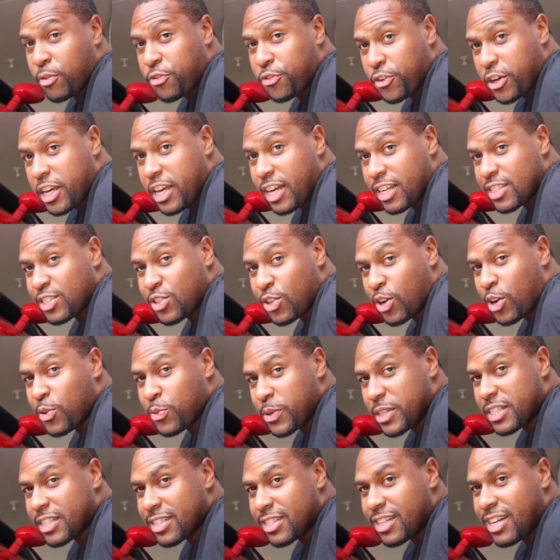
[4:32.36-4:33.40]
before y'all start
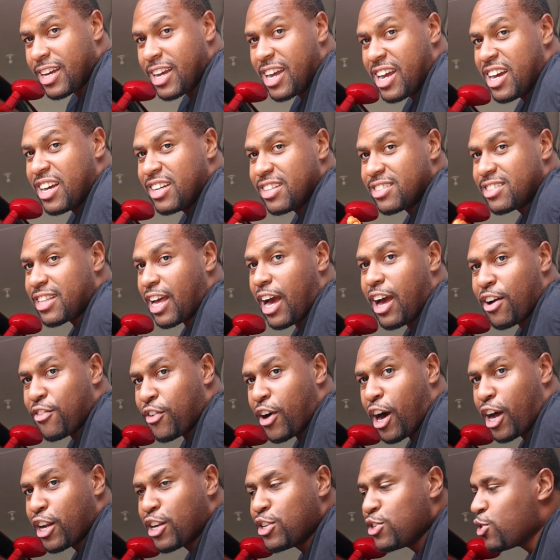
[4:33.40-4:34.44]
with the Steph,
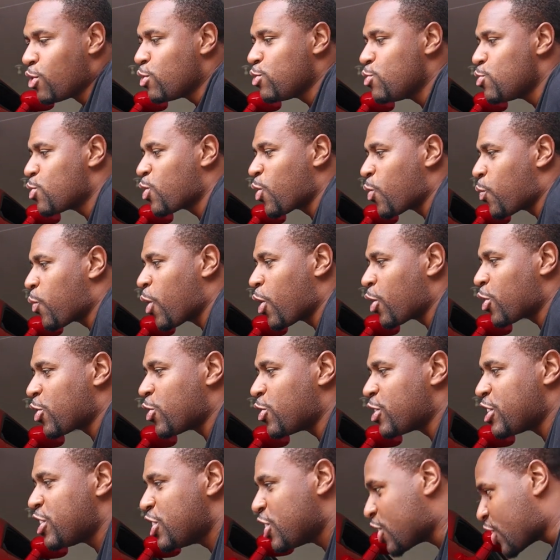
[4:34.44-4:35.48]
I didn't know you could work
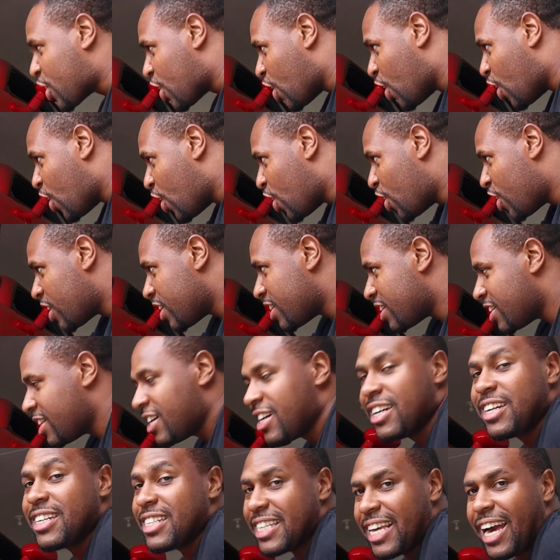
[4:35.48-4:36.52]
on your car.
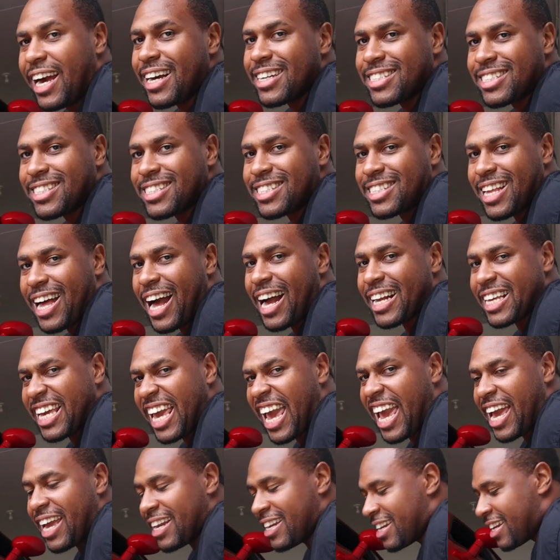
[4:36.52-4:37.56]
Yes, I
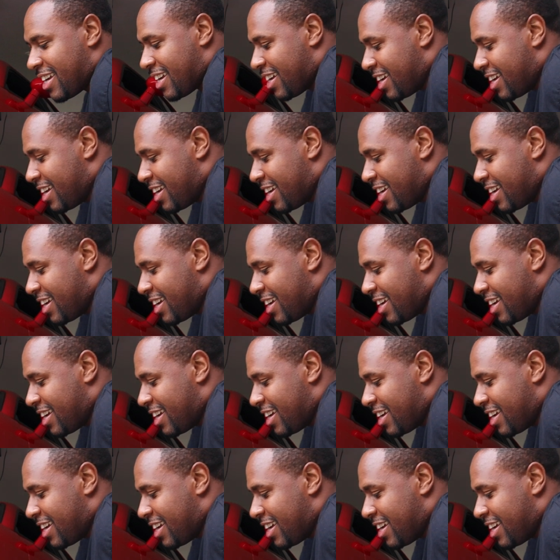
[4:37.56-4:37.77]
can.